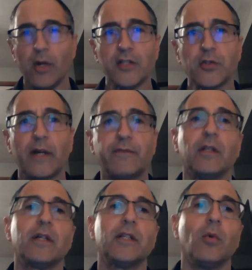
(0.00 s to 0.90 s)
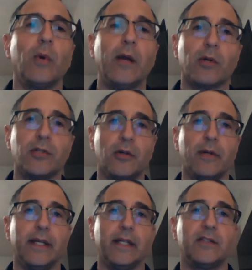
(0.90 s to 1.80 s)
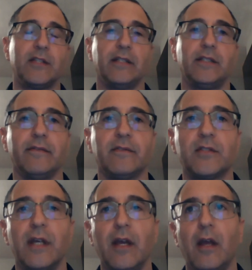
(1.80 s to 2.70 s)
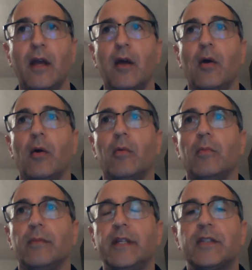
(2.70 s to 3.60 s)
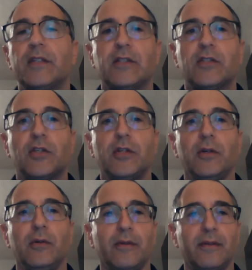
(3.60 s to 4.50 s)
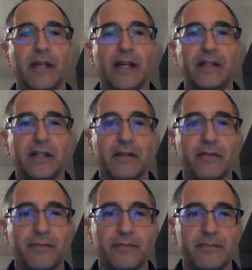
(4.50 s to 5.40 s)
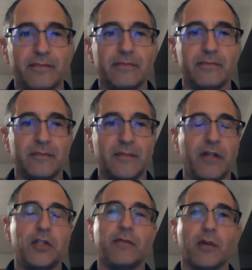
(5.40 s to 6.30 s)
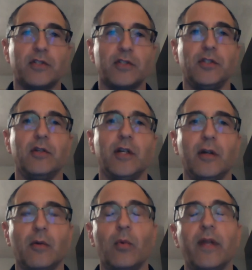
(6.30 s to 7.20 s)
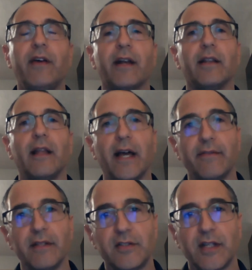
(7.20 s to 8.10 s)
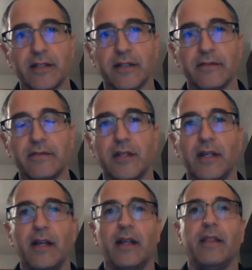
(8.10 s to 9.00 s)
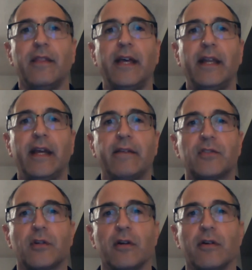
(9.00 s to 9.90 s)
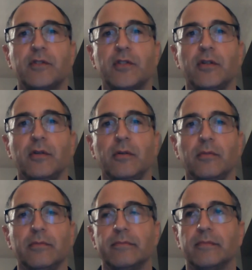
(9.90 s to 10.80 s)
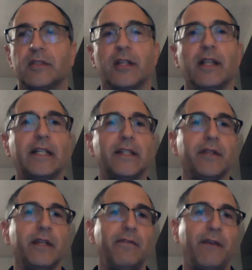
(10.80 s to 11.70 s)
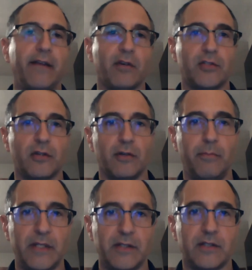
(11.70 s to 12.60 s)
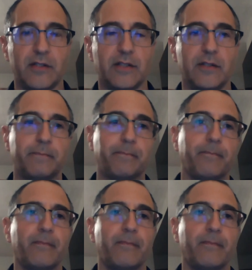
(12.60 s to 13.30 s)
We also have to look at the way we're doing incentives. This gets to the idea of division versus unity. We've had a lot of incentives that have served to selectively favor certain businesses.